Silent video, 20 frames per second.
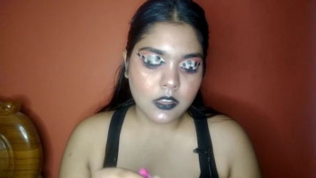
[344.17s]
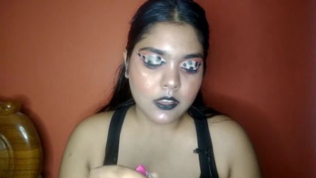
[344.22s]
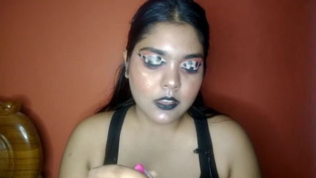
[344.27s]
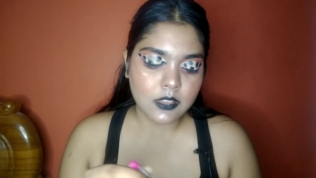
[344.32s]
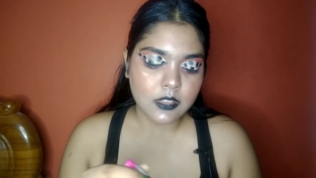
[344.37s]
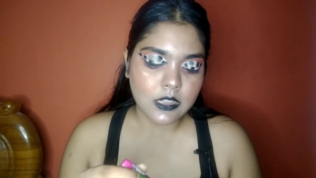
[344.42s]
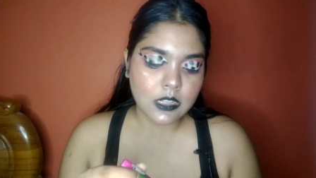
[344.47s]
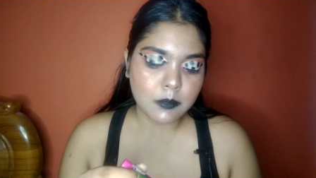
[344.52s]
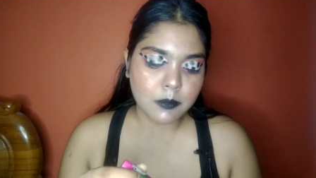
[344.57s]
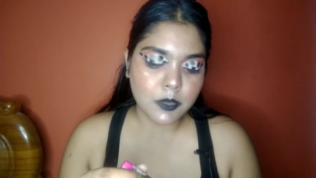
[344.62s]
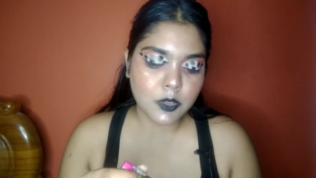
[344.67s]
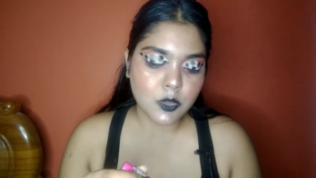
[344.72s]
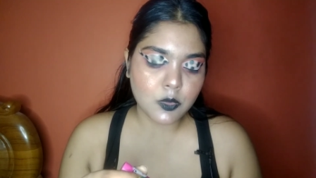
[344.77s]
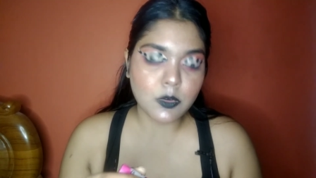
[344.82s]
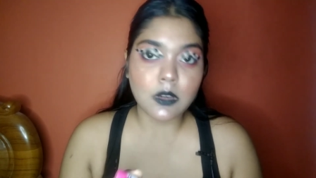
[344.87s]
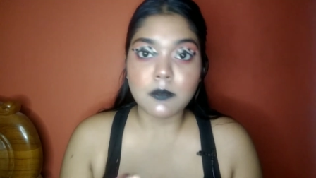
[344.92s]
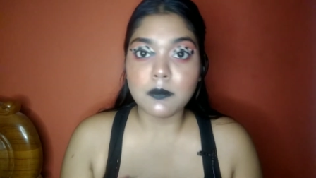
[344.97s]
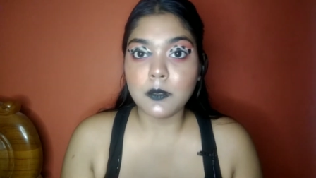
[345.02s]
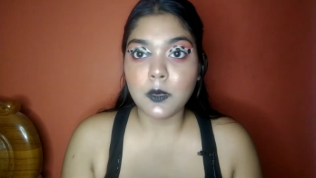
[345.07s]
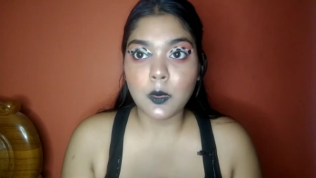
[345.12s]
Let me do
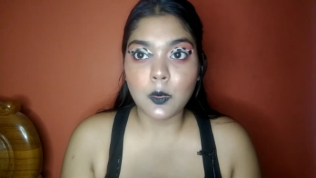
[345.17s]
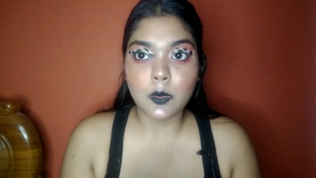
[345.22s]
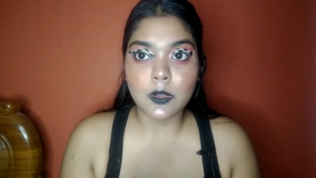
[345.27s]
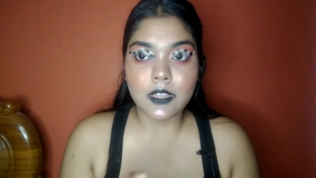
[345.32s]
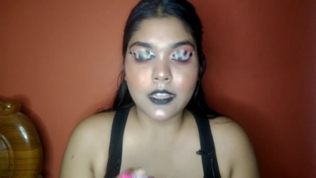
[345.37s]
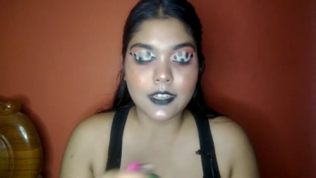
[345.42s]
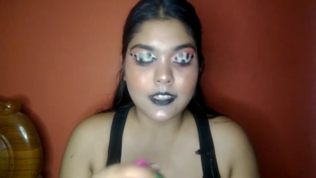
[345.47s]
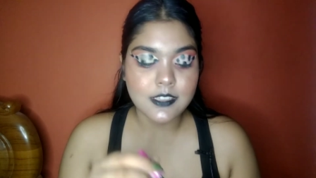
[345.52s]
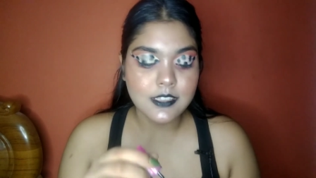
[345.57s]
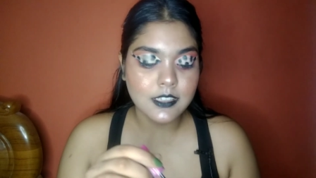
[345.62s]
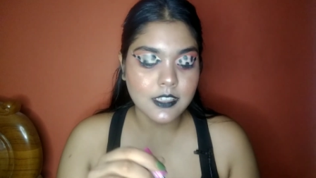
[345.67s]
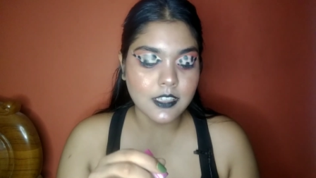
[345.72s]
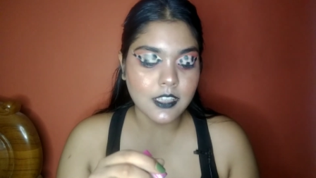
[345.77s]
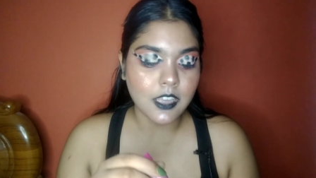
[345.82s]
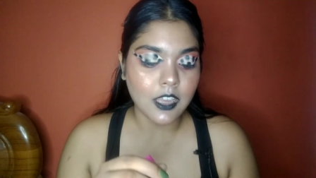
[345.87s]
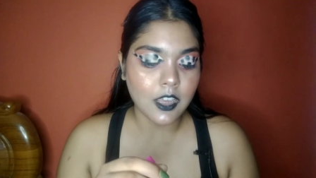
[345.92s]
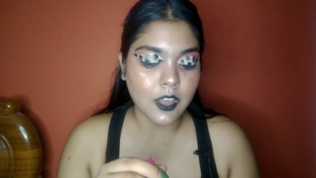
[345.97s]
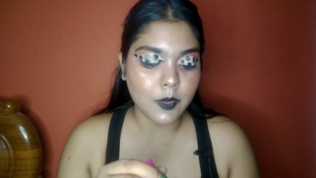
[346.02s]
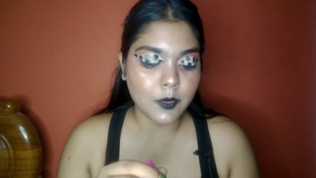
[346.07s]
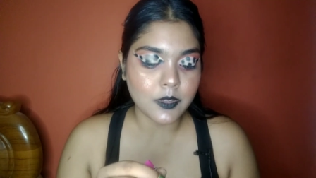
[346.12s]
a mole and see
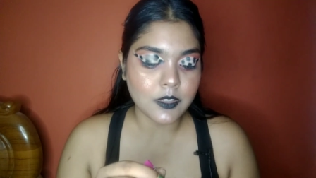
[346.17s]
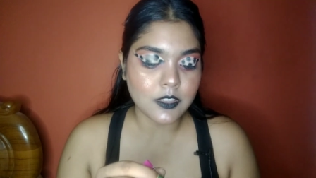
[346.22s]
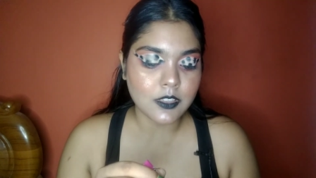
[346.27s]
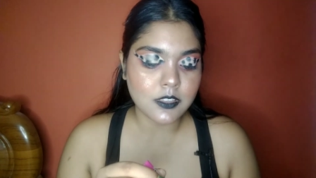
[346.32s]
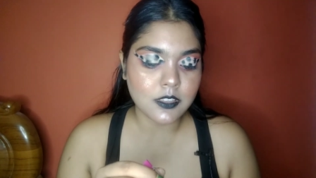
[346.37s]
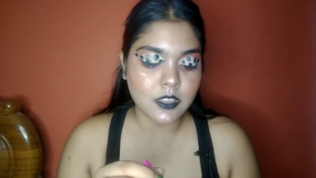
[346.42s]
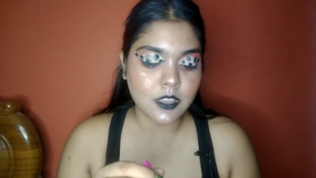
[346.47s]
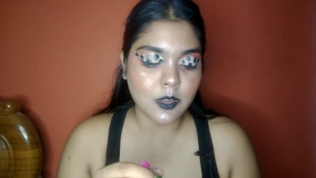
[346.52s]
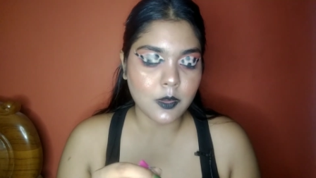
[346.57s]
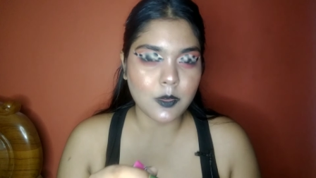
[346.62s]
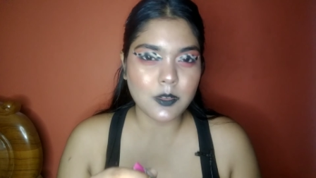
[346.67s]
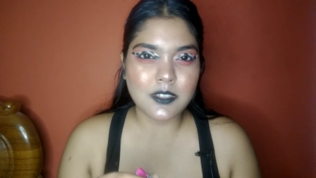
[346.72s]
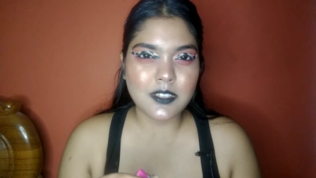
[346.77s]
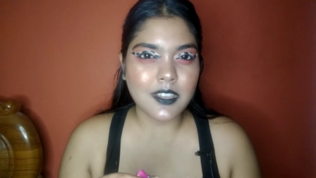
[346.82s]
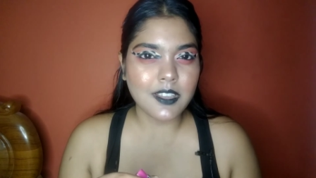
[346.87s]
how it just goes.